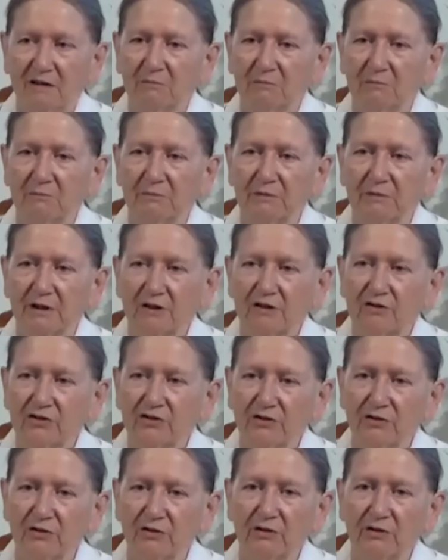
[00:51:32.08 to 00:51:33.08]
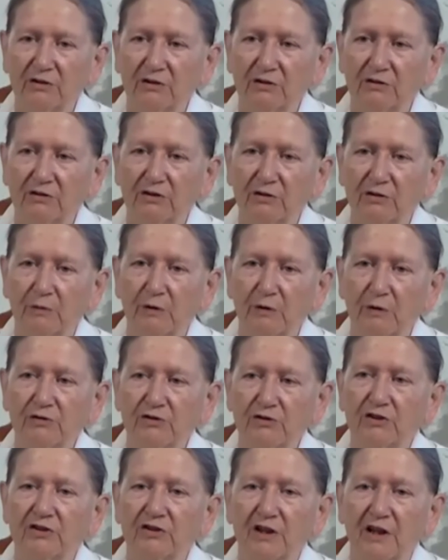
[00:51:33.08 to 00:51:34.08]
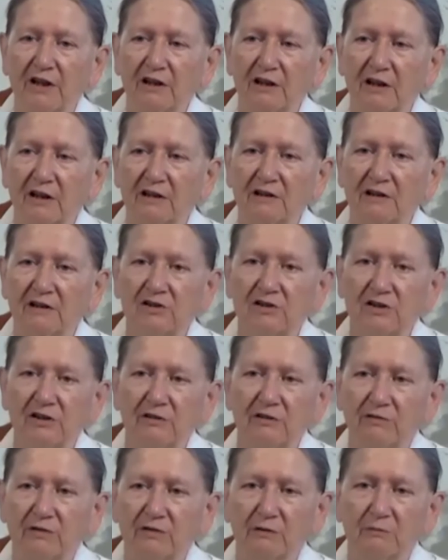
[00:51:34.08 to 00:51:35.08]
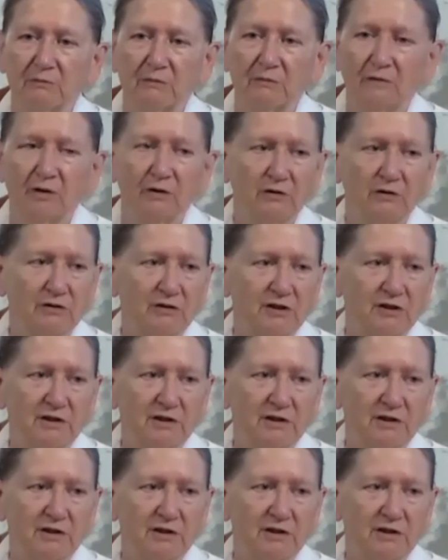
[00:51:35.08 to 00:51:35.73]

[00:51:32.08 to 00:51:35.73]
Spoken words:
Because you're supposed to take energy from God.